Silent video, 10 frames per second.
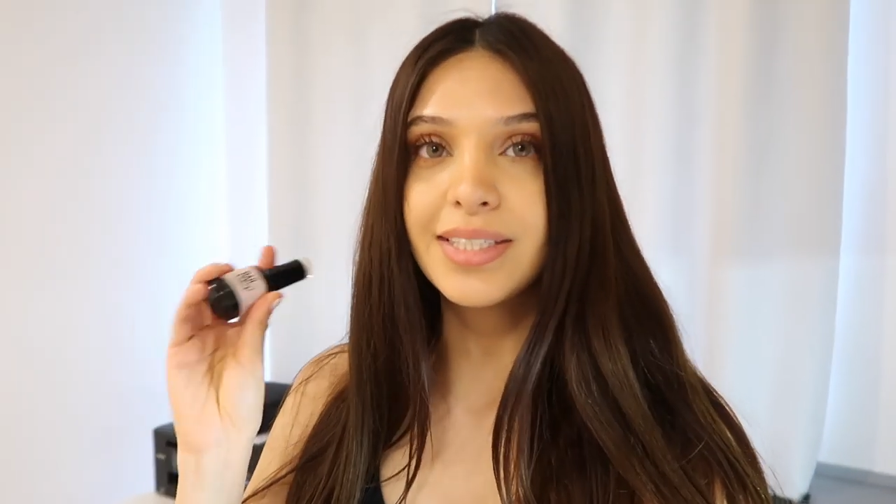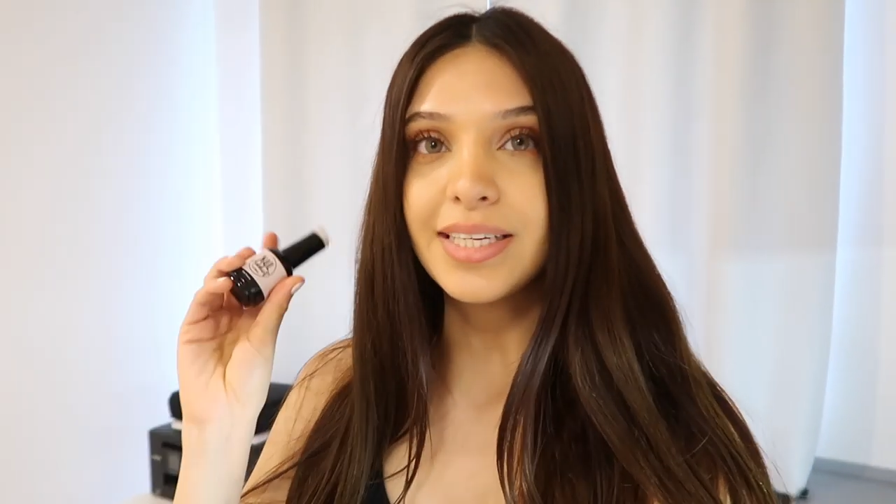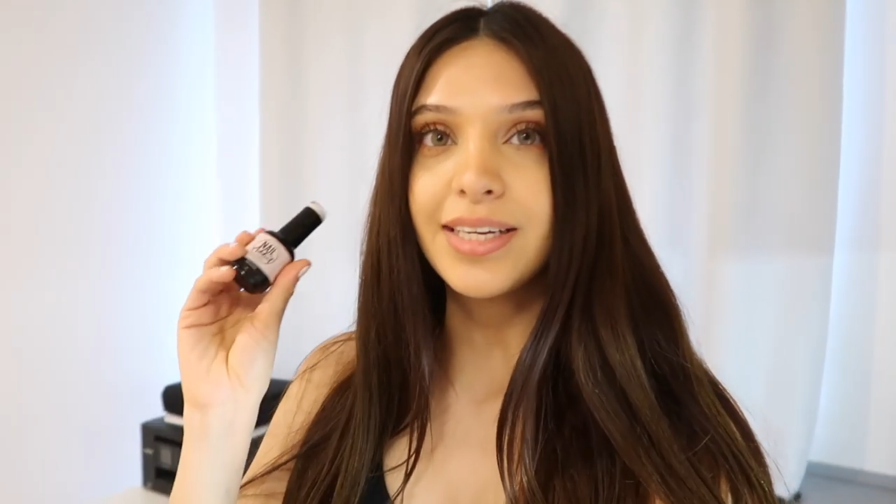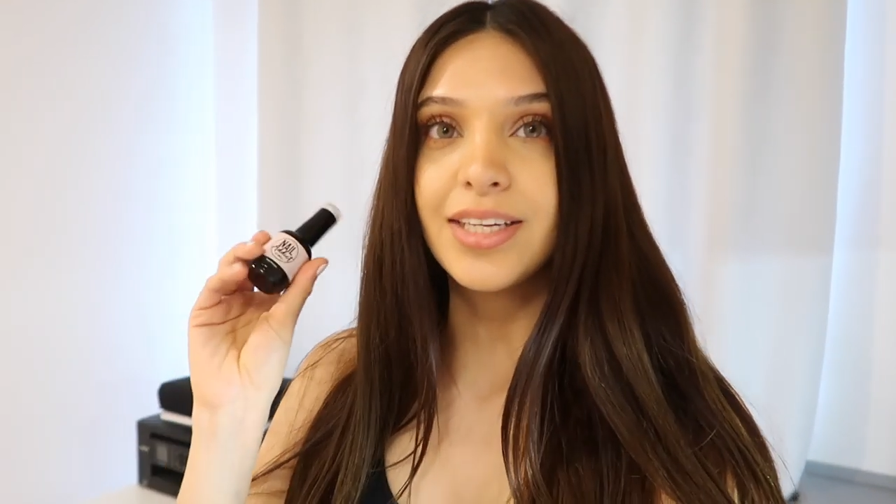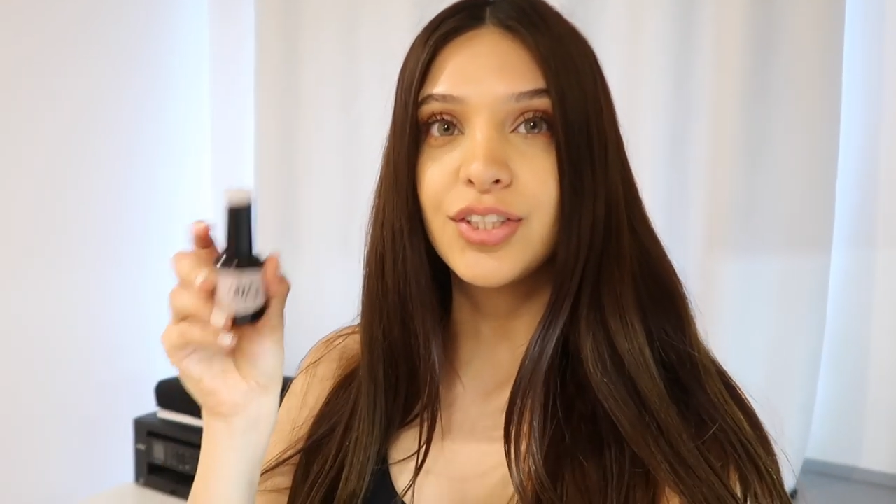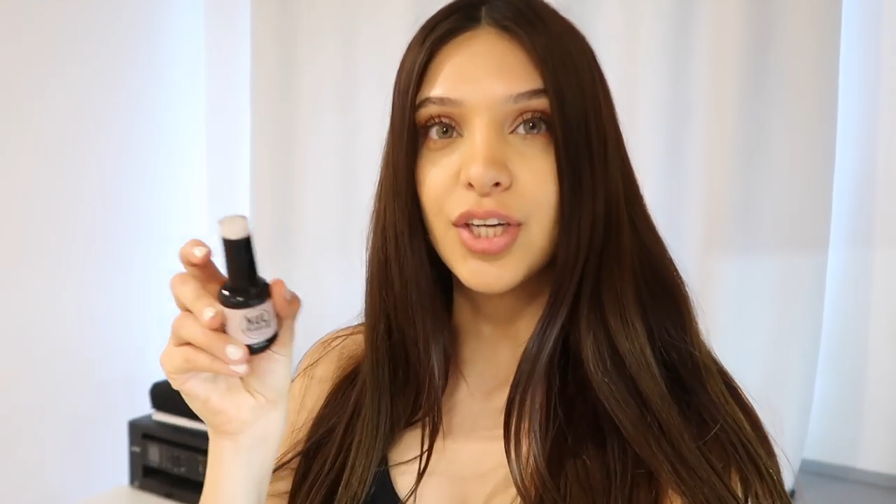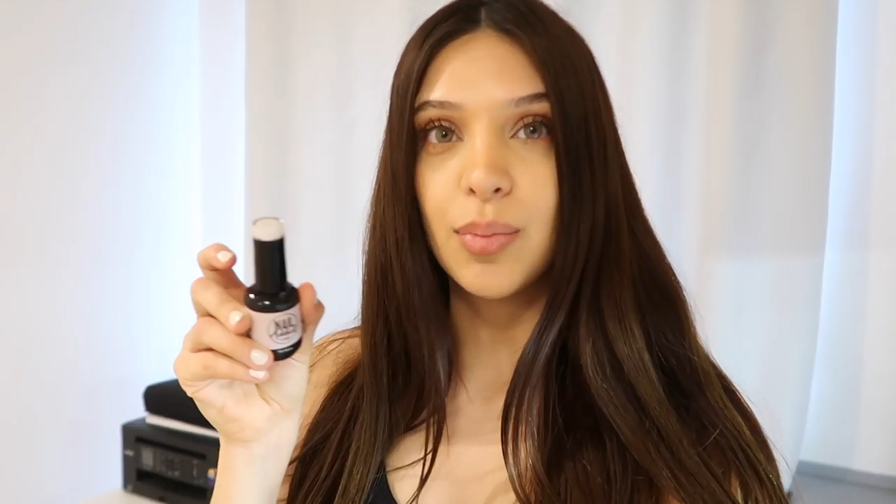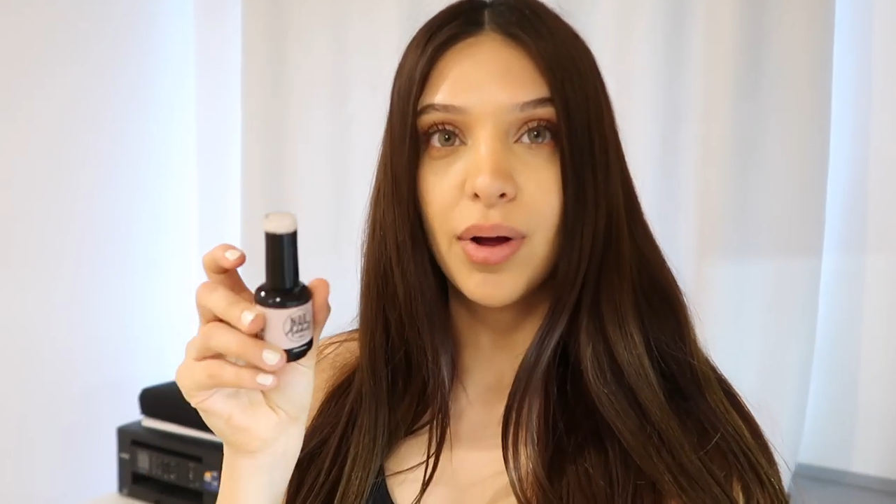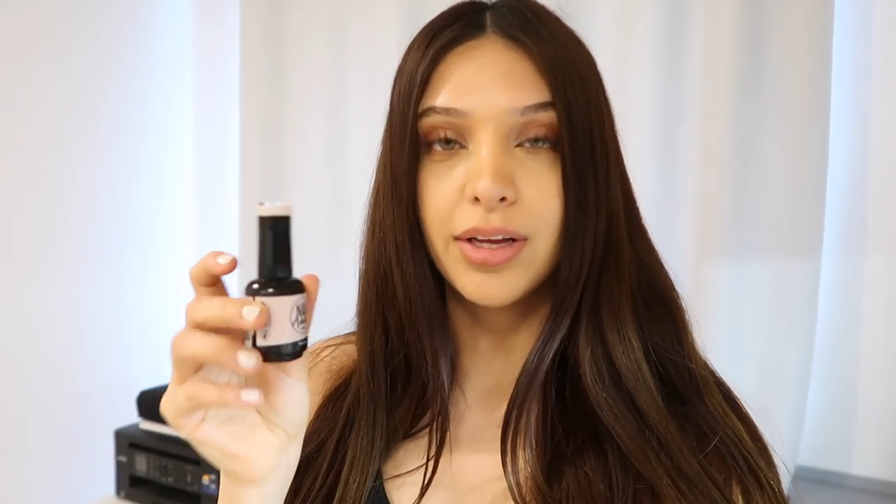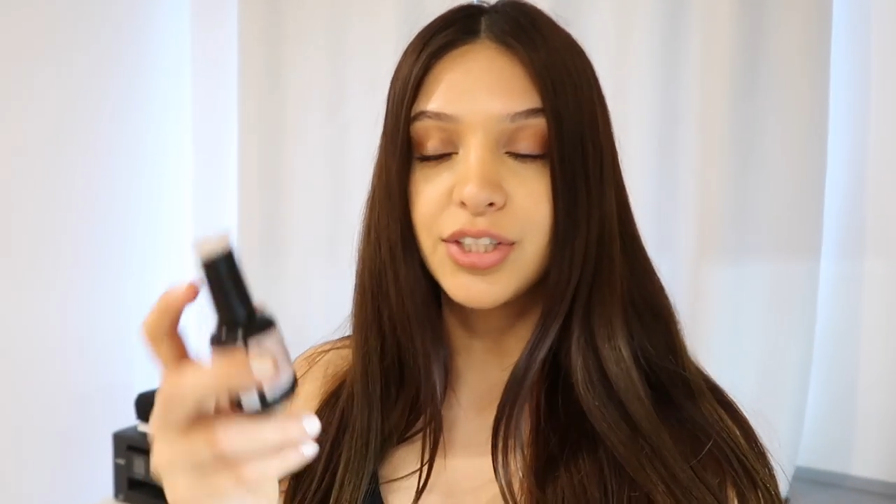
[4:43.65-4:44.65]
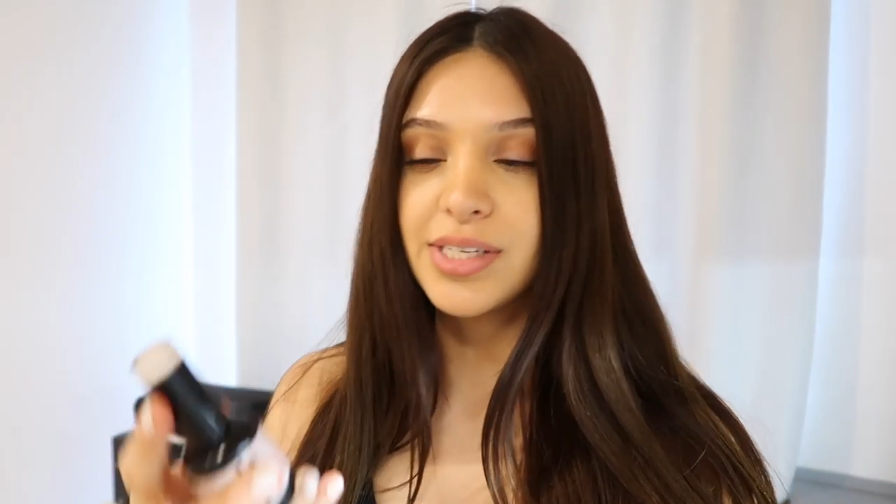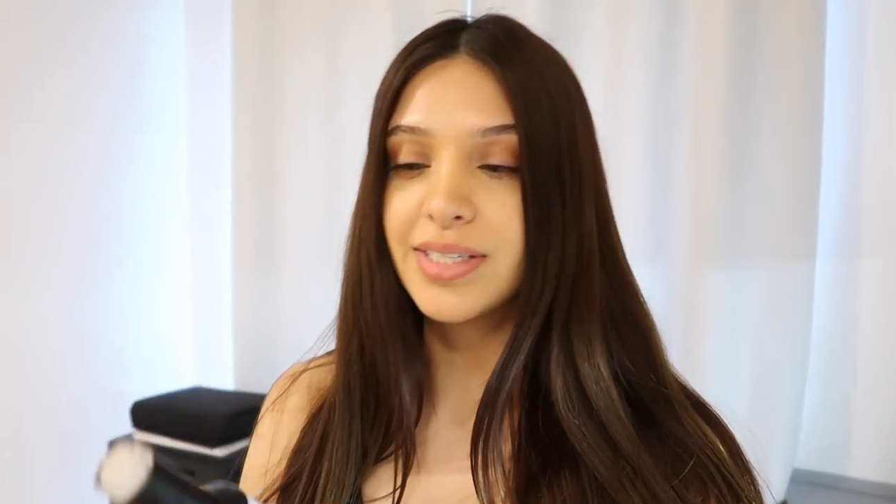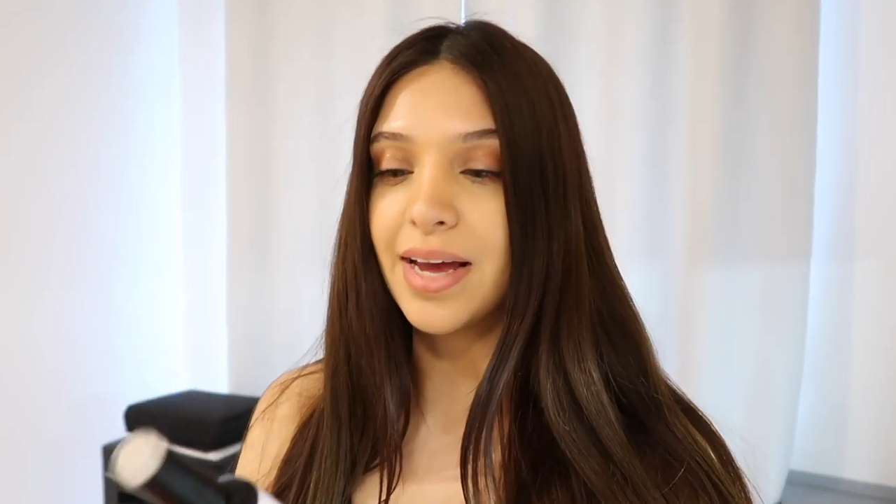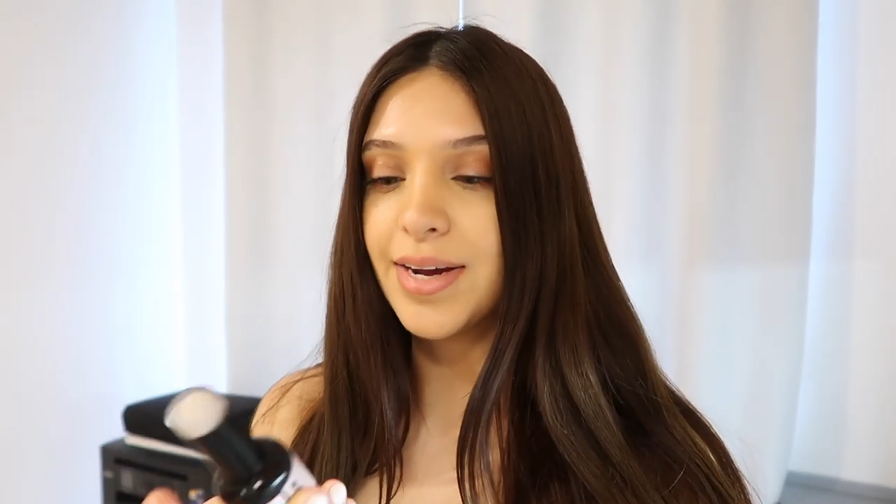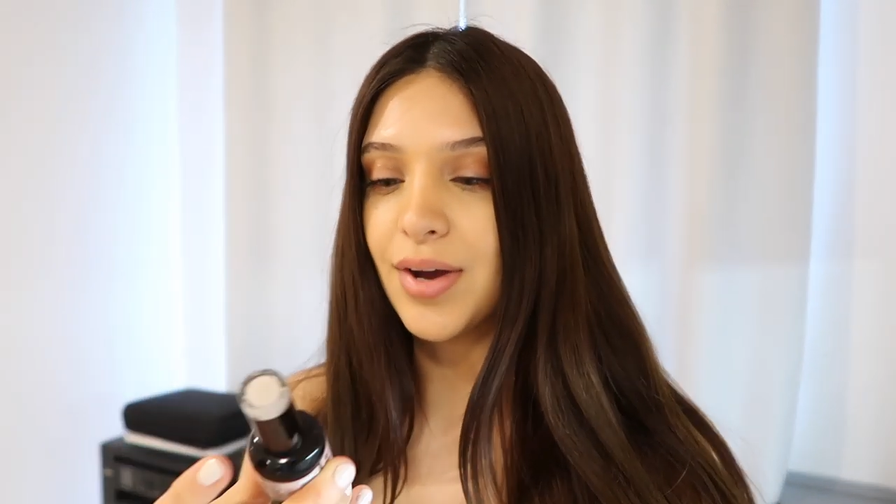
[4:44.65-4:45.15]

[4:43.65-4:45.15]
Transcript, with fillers: the gel polishes that